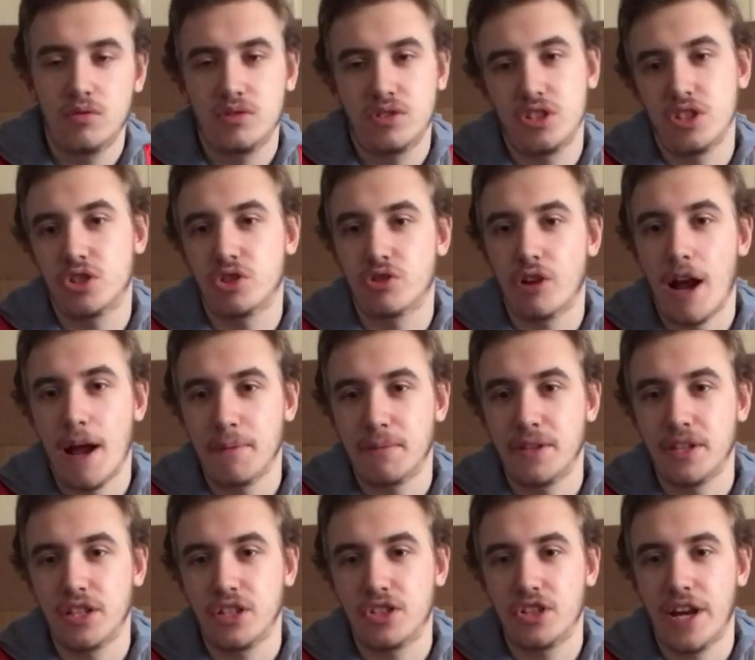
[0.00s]
Subscribe
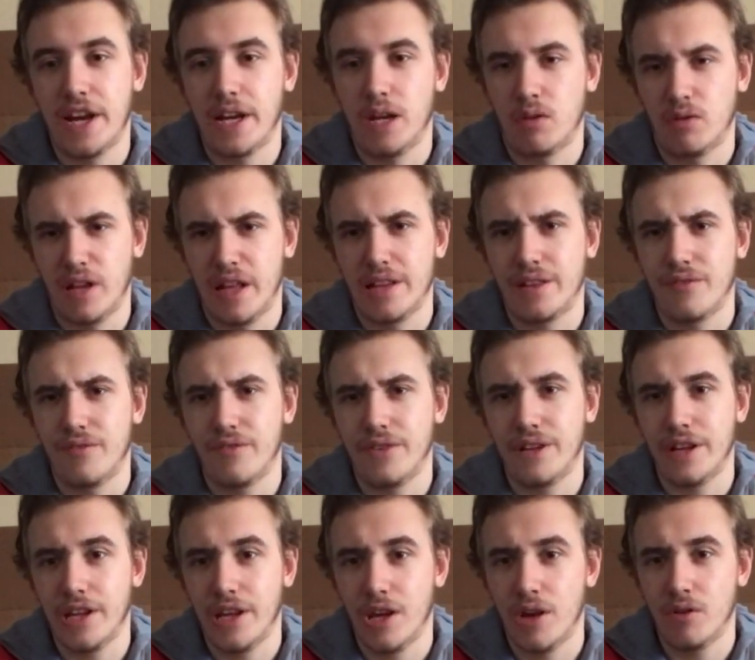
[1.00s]
to the channel, not the
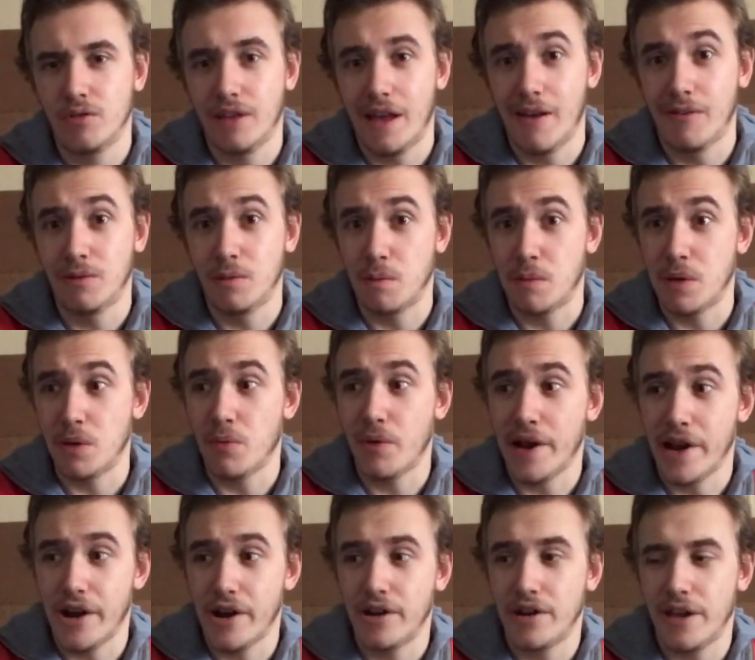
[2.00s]
video. That would be
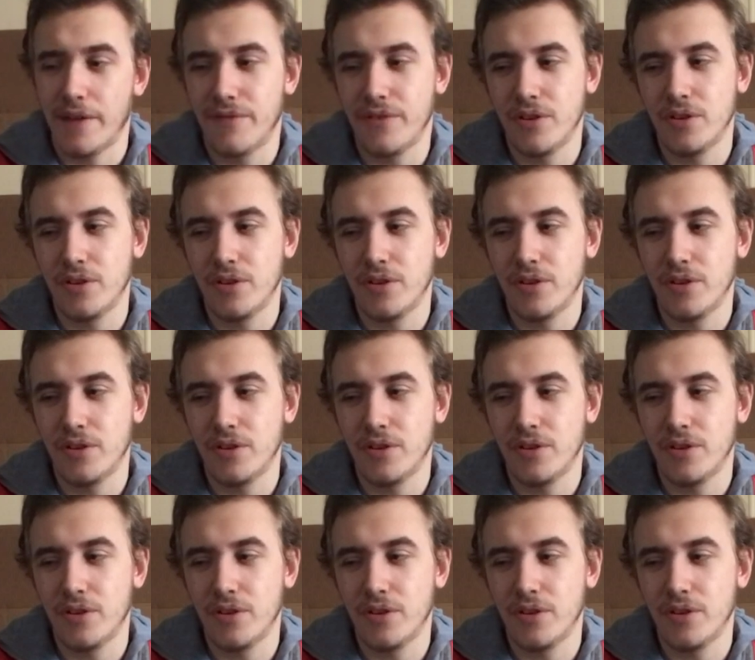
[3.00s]
weird.